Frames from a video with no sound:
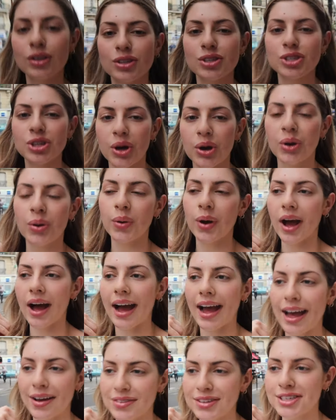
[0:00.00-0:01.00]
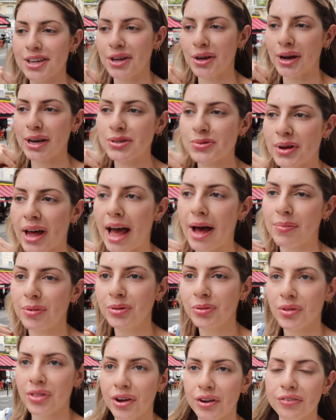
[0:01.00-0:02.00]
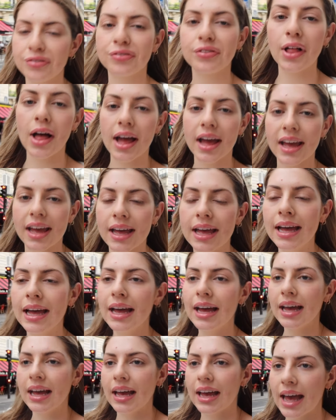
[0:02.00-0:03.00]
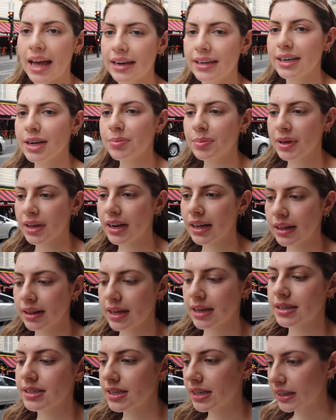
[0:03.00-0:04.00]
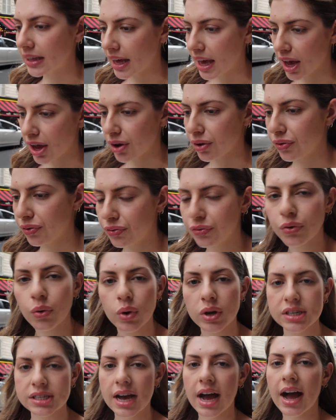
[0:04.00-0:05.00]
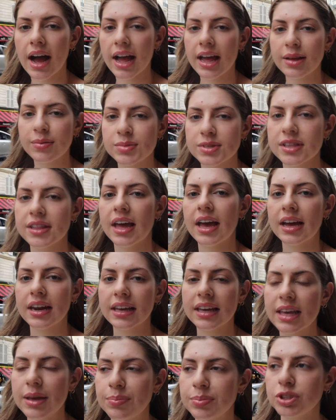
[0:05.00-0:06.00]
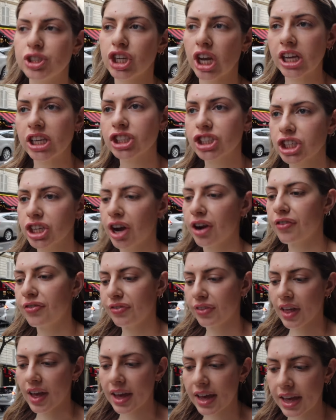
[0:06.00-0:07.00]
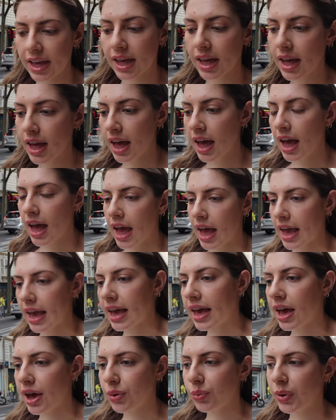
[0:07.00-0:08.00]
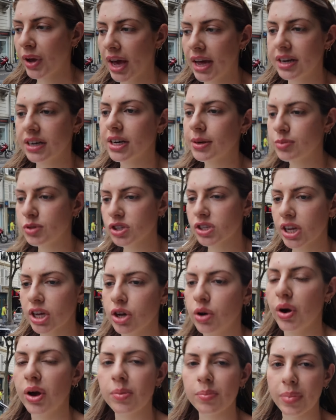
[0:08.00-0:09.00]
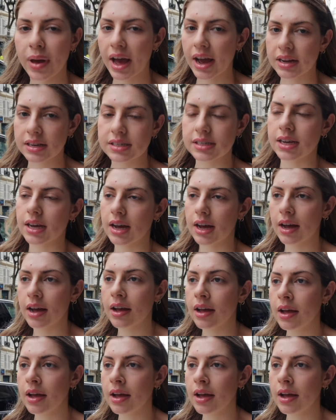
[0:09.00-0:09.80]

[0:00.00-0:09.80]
So I have to tell you guys what happened with our flight. It ended up getting delayed 4 times, and they had to keep changing our flight, and we ended up just going back to...